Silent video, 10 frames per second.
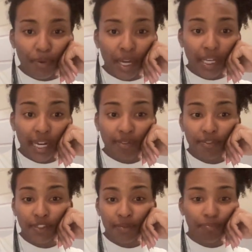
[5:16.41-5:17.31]
but I've
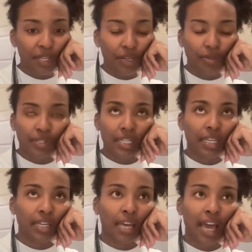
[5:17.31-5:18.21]
just been using